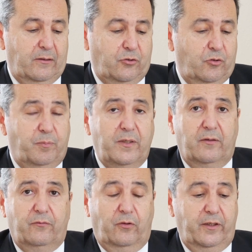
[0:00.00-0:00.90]
should be
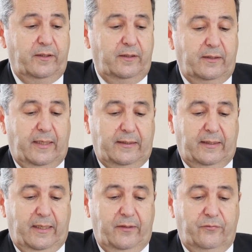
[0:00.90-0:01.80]
avoided. And
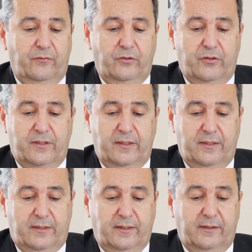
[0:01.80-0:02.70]
I've not seen
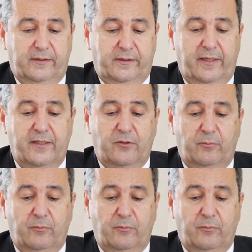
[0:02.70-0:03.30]
a single case